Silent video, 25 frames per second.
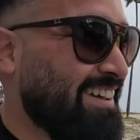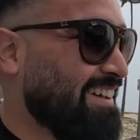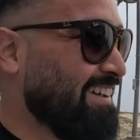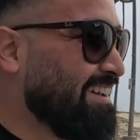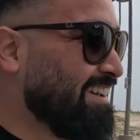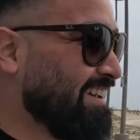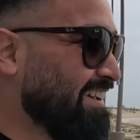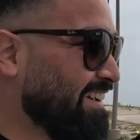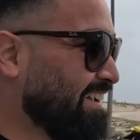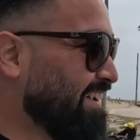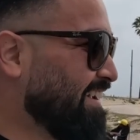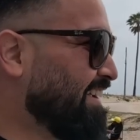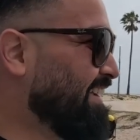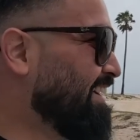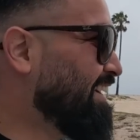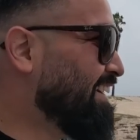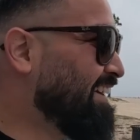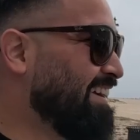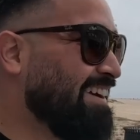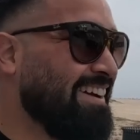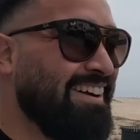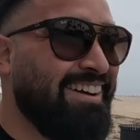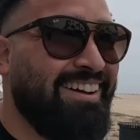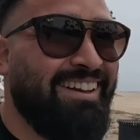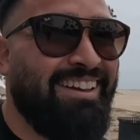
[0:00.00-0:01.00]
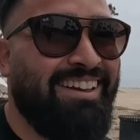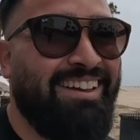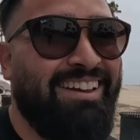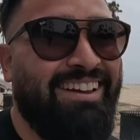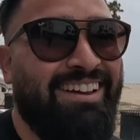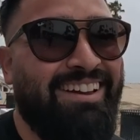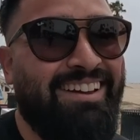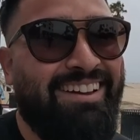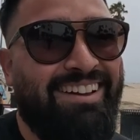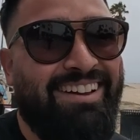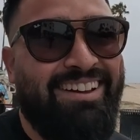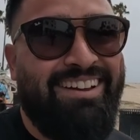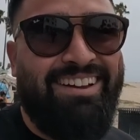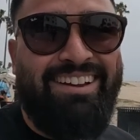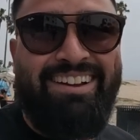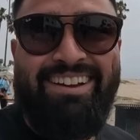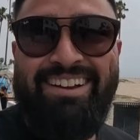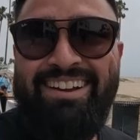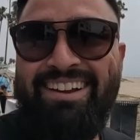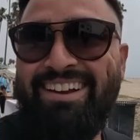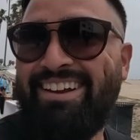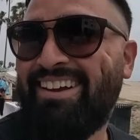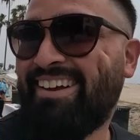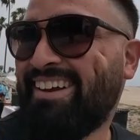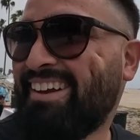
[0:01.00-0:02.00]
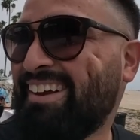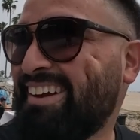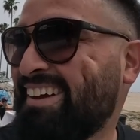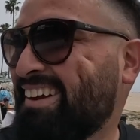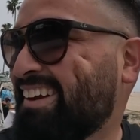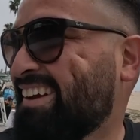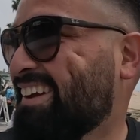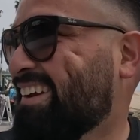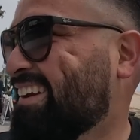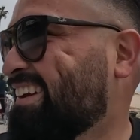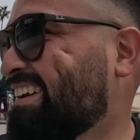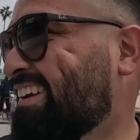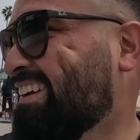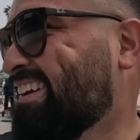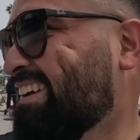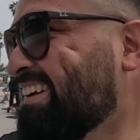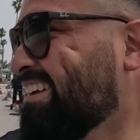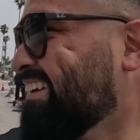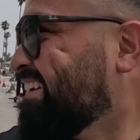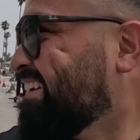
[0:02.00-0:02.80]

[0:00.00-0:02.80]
his woman got close. Like, yeah, I am going to put it on you, man. You